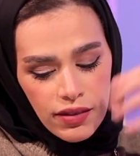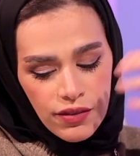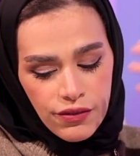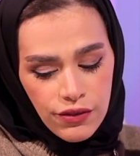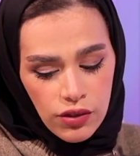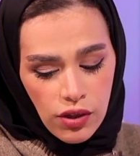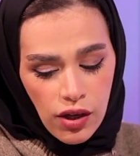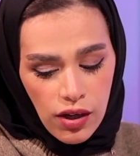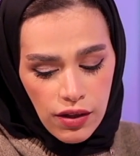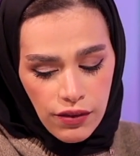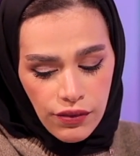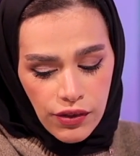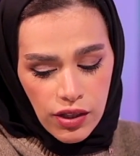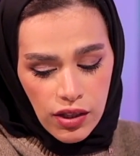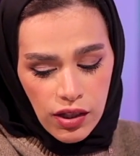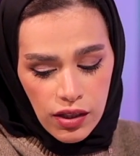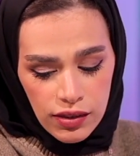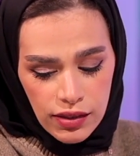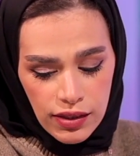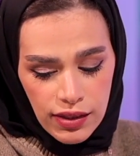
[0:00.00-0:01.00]
photography
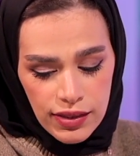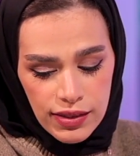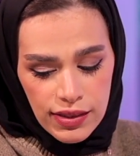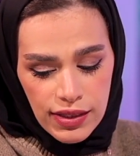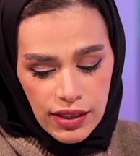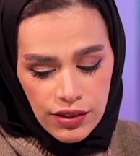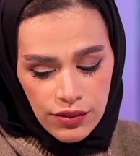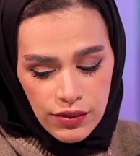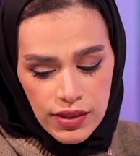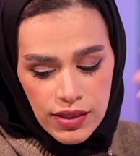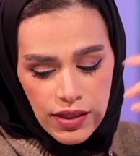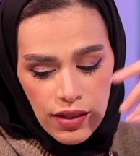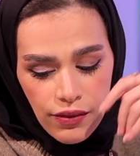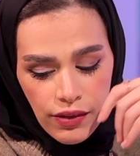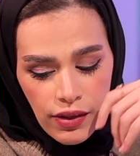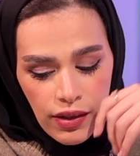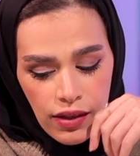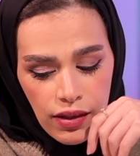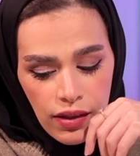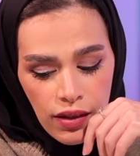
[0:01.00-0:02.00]
contest and
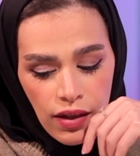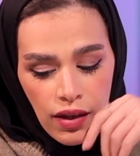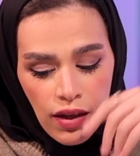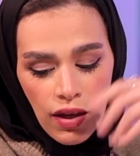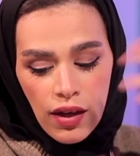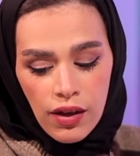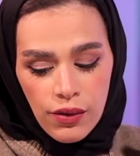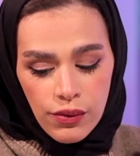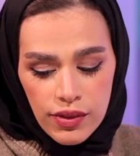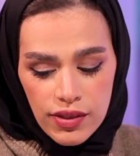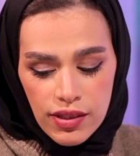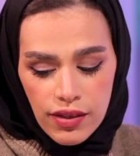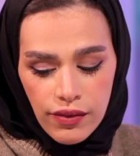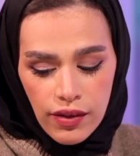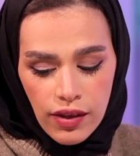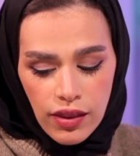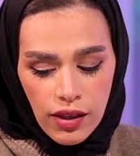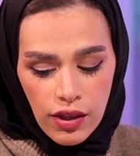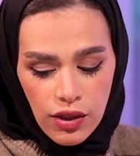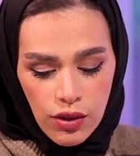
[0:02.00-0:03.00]

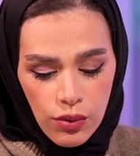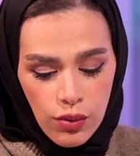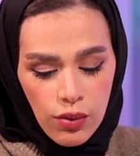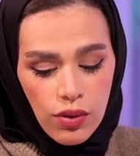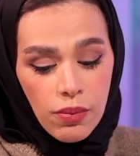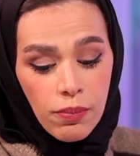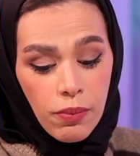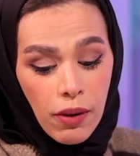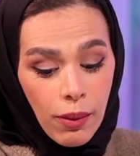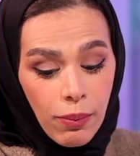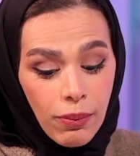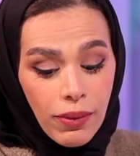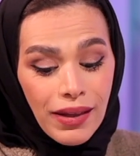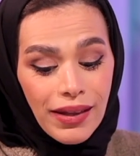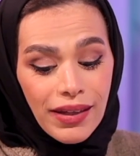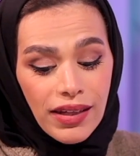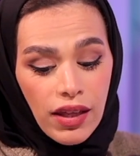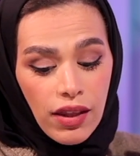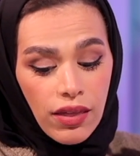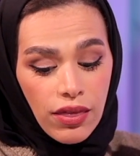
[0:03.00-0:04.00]
receiving the Youth
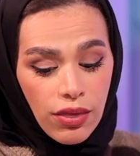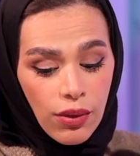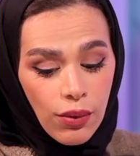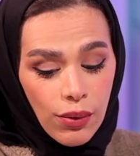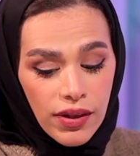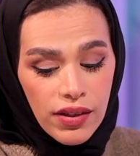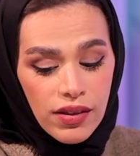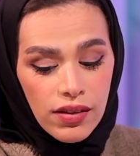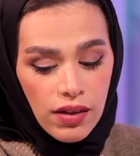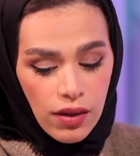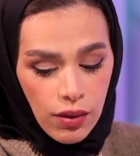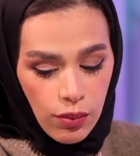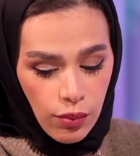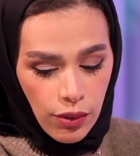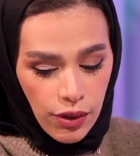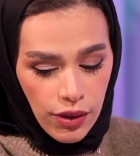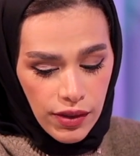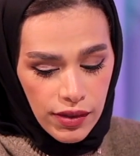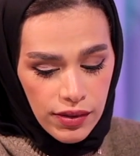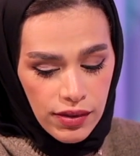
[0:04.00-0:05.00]
Public Authority
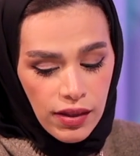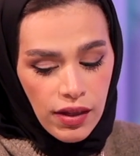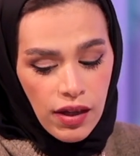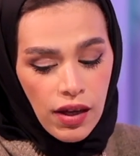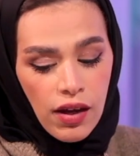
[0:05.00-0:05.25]
Award